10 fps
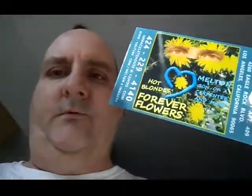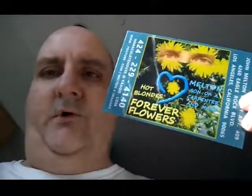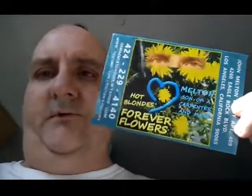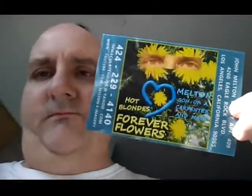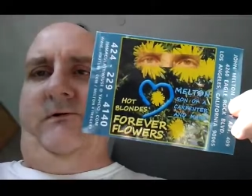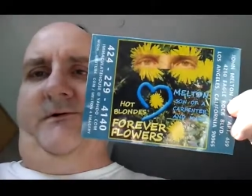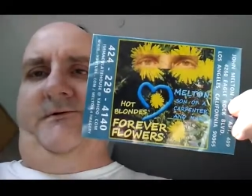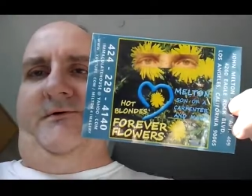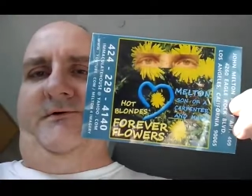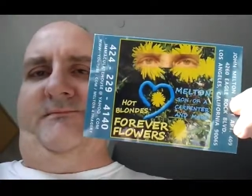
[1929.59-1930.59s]
Park leave
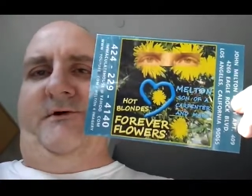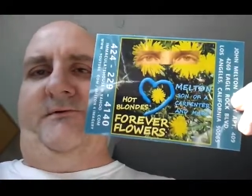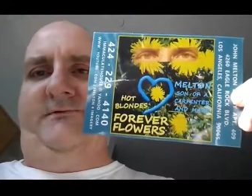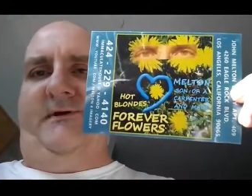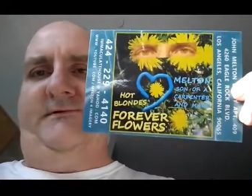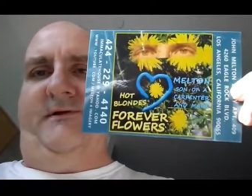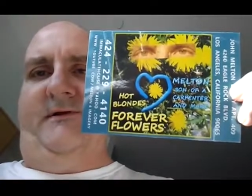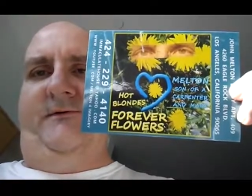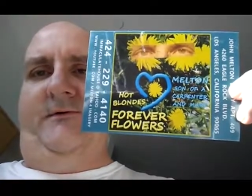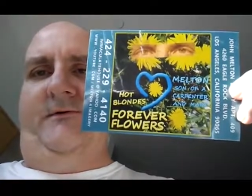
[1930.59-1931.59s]
noisemakers
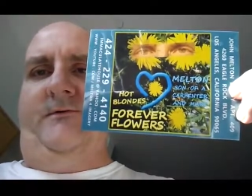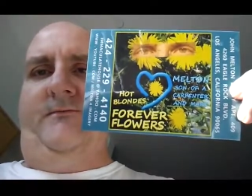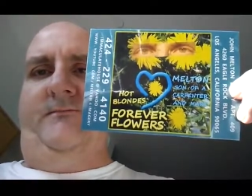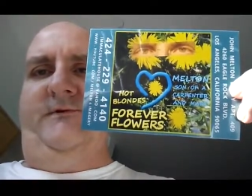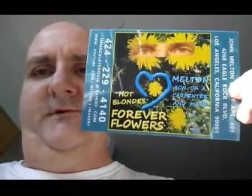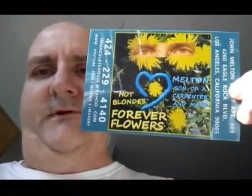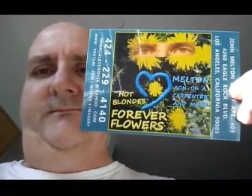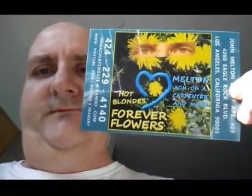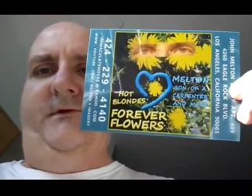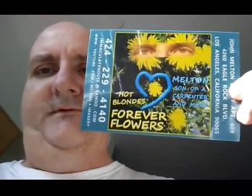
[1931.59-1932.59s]
outside their homes.
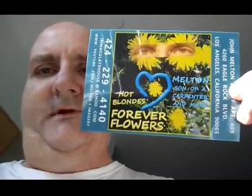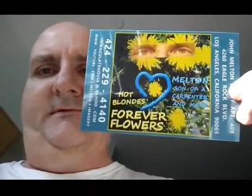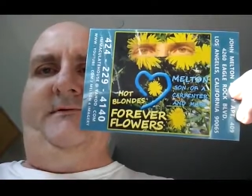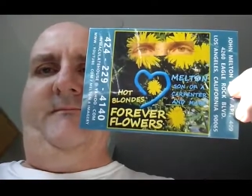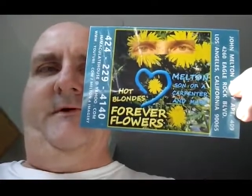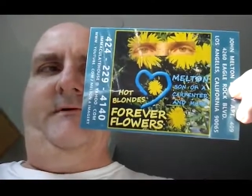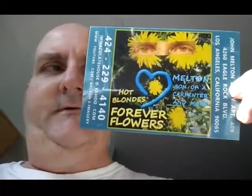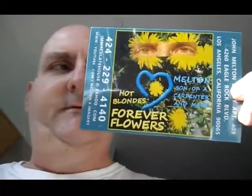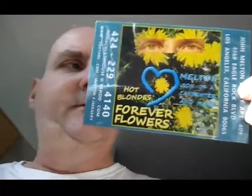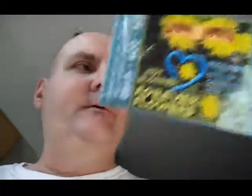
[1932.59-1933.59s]
They've done that to
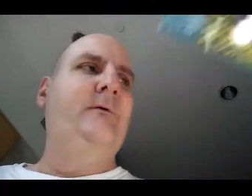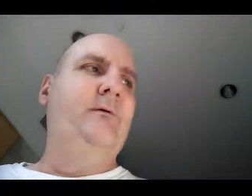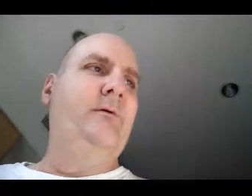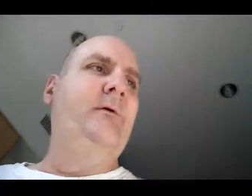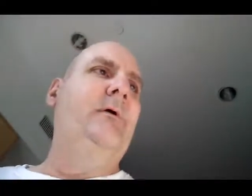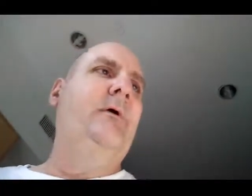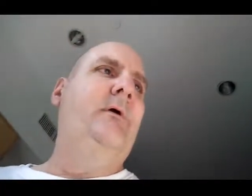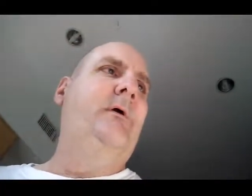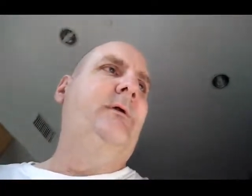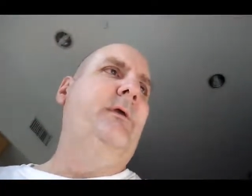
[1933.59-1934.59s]
me.
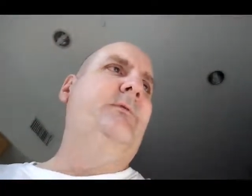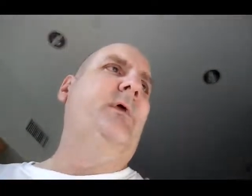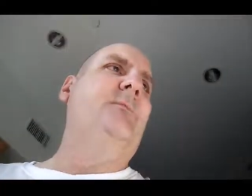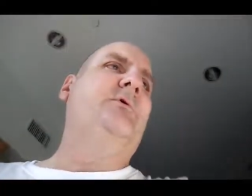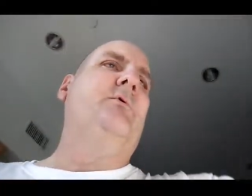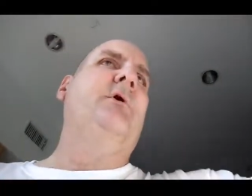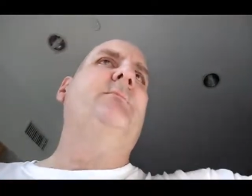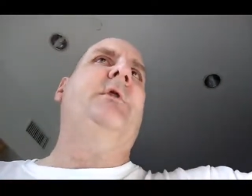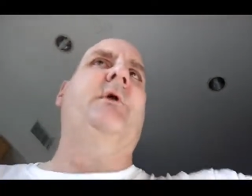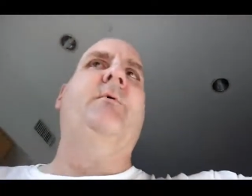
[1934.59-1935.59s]
Get them
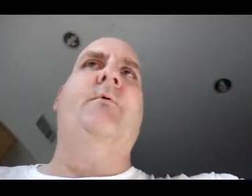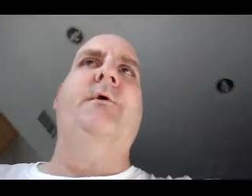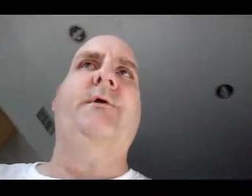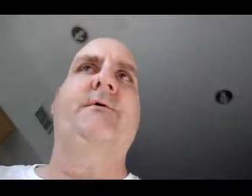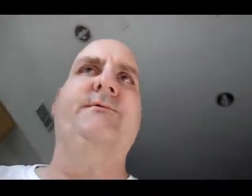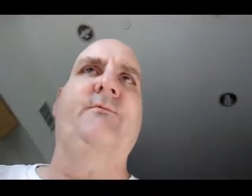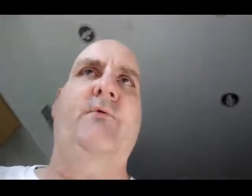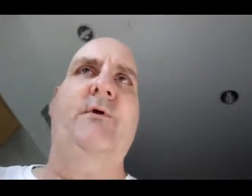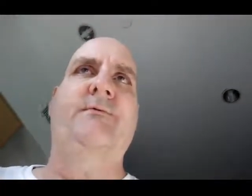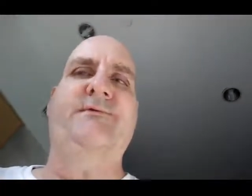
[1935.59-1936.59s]
screaming at what else
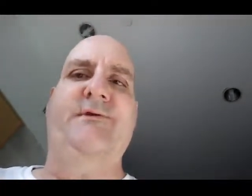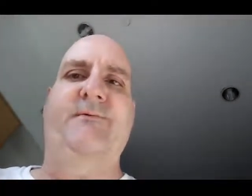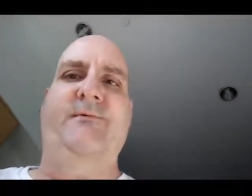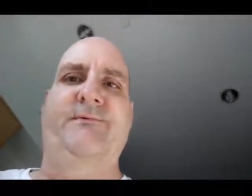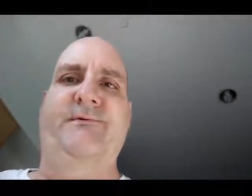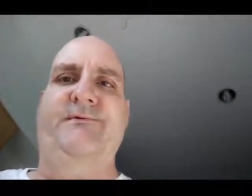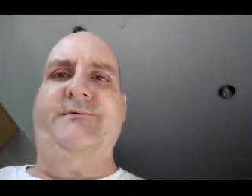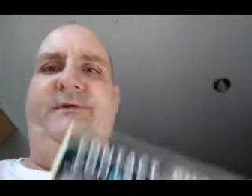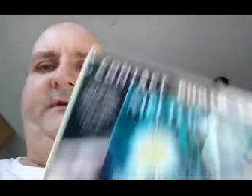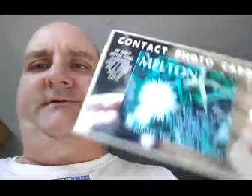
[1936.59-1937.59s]
Randall
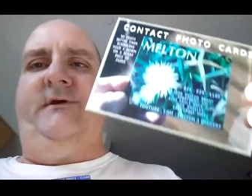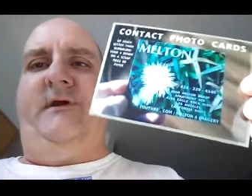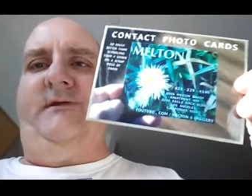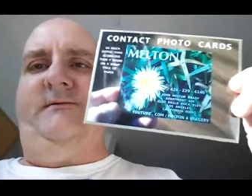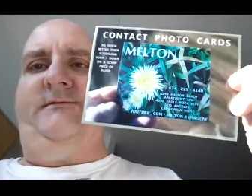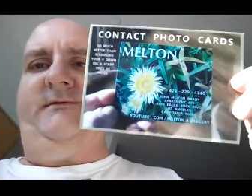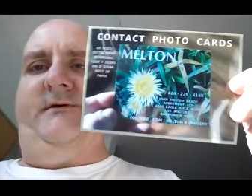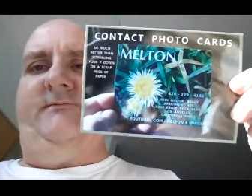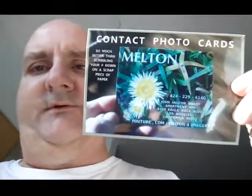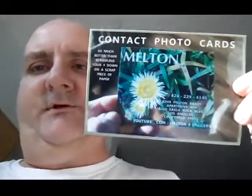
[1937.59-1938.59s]
Stevenson's getting the hands
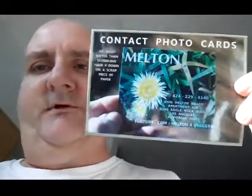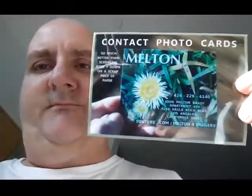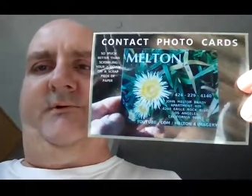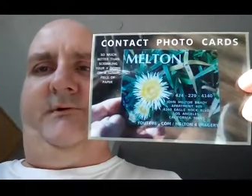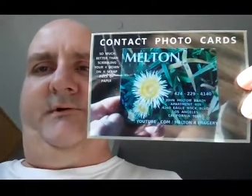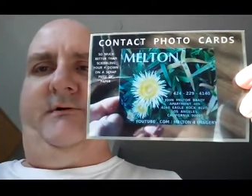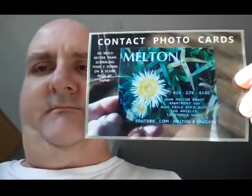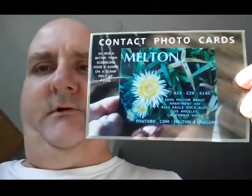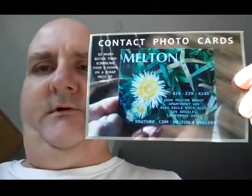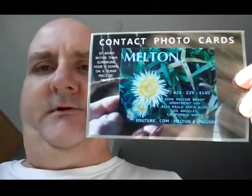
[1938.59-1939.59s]
of the company
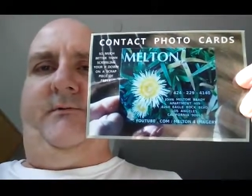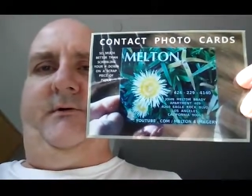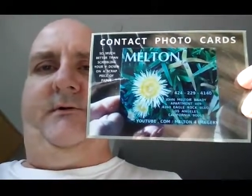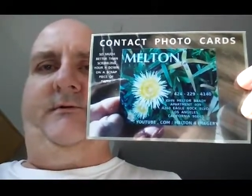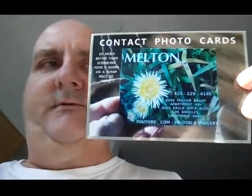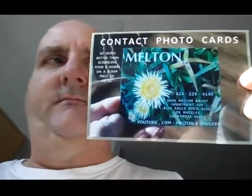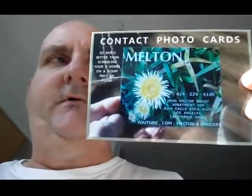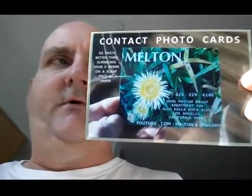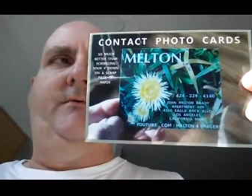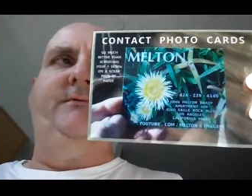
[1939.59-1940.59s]
bloody with.
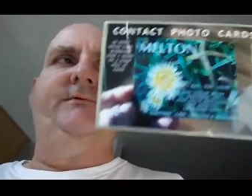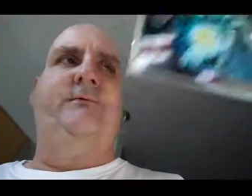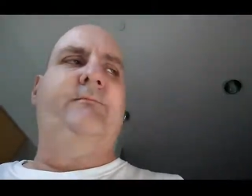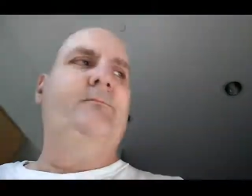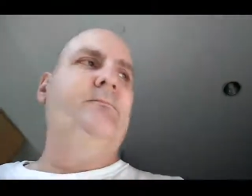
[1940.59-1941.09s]
Post.